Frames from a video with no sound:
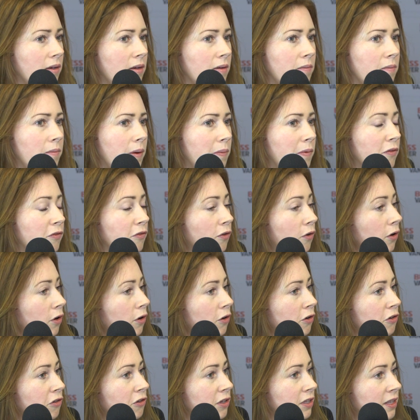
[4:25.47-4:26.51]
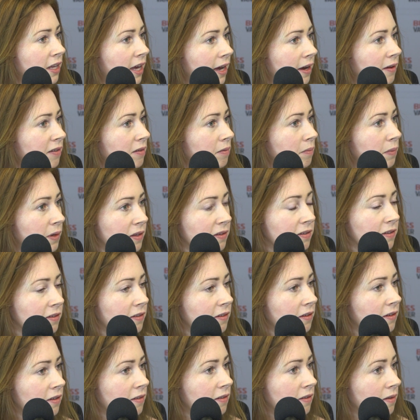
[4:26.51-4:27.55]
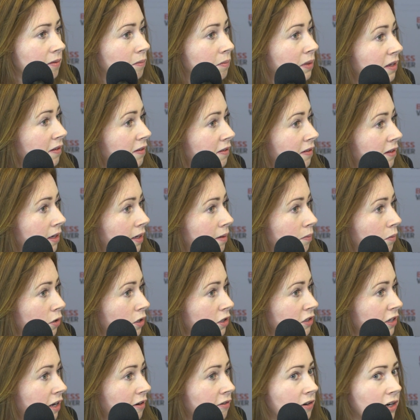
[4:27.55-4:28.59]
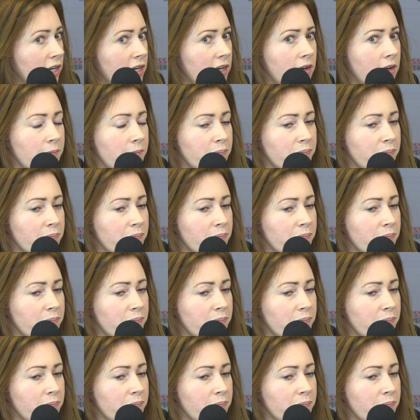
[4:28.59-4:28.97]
maybe four hundred thousand businesses in B C more generally.